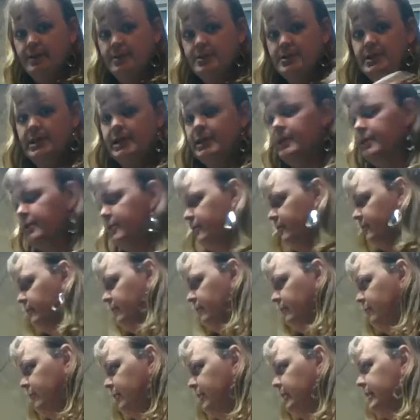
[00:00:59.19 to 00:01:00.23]
So,
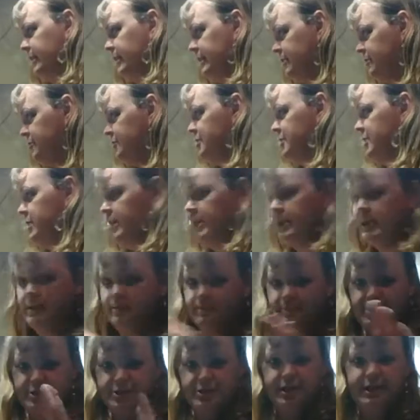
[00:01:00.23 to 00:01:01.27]
really interesting, and I'm
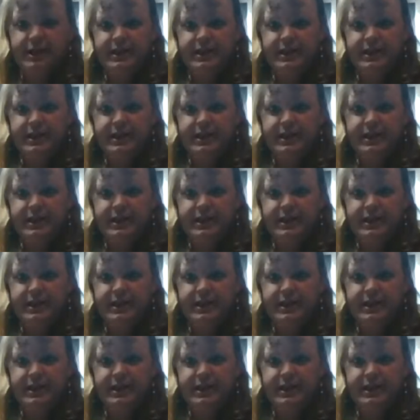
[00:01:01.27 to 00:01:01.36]
going to show